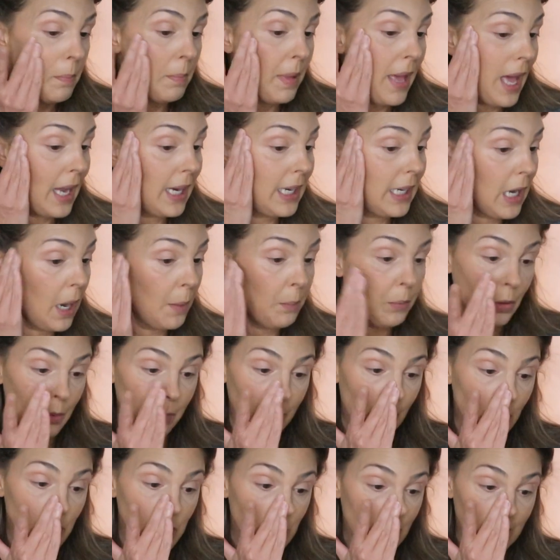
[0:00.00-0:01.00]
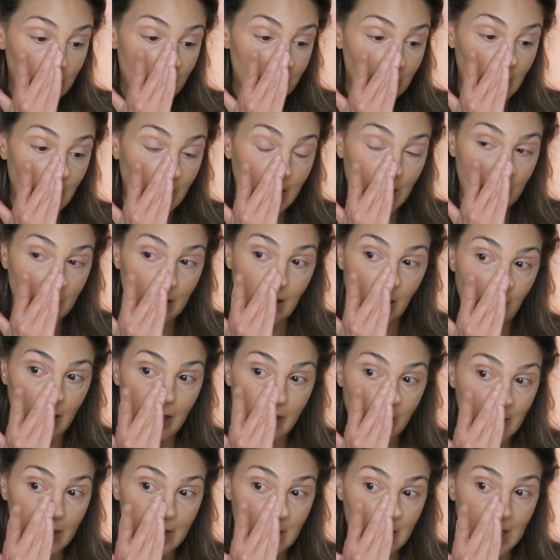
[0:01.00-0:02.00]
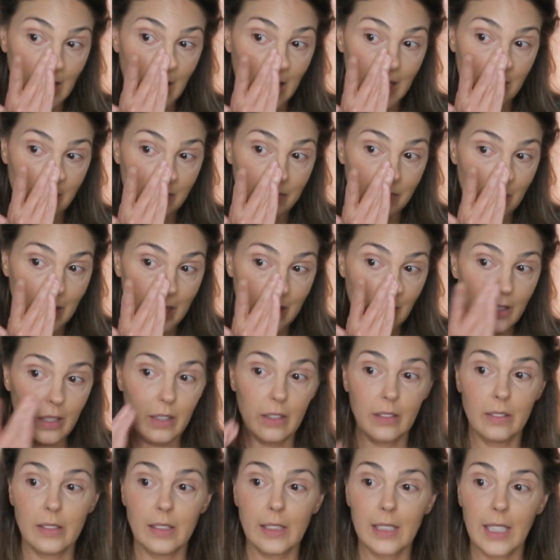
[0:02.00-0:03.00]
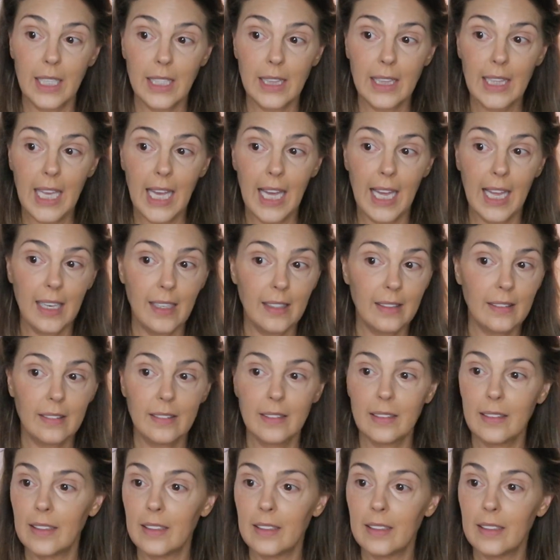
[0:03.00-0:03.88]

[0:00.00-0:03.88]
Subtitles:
Patting upward motion, and on the side of my nose, like that.